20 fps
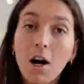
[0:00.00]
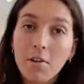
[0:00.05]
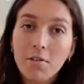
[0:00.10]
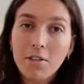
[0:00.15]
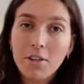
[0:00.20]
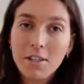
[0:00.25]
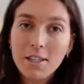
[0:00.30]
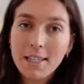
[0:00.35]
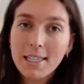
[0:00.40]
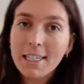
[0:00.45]

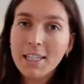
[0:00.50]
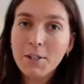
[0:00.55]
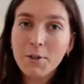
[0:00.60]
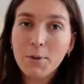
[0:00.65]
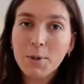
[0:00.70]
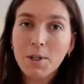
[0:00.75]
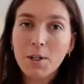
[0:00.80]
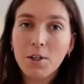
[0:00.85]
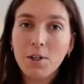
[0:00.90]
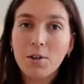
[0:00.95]
Obviously, you
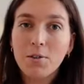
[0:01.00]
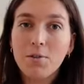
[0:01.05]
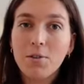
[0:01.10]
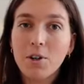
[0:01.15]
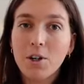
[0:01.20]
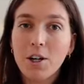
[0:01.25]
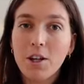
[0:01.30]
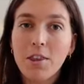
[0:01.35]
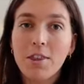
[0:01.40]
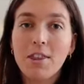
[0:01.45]
want to
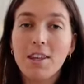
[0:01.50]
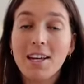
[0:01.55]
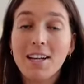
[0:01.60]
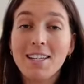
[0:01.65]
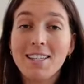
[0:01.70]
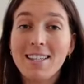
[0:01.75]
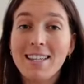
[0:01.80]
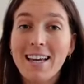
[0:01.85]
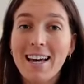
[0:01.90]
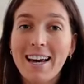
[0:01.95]
avoid
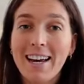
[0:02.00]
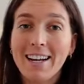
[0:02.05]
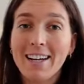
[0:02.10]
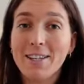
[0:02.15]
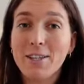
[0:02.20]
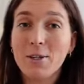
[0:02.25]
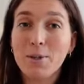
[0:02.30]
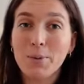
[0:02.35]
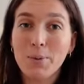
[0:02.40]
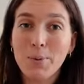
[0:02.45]
things like
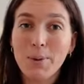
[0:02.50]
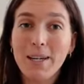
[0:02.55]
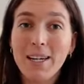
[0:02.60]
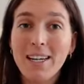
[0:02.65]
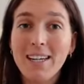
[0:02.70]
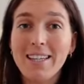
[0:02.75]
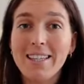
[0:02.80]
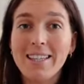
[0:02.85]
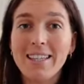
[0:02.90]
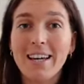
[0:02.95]

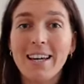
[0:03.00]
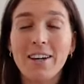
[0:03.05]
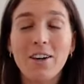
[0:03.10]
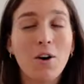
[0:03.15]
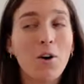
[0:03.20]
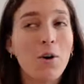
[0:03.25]
sweets and